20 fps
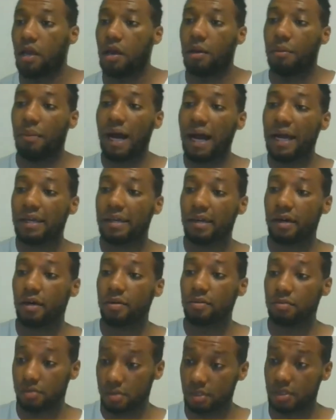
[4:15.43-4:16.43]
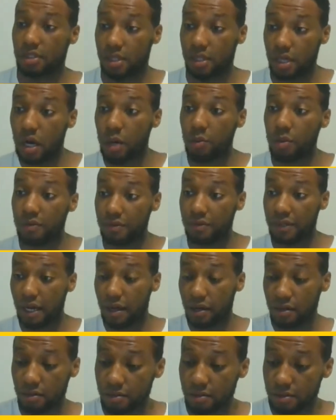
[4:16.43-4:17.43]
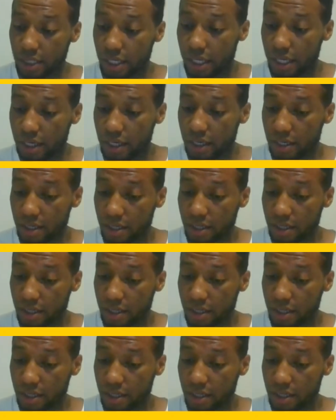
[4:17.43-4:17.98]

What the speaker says: My girl, so the girl I'm with now, yeah.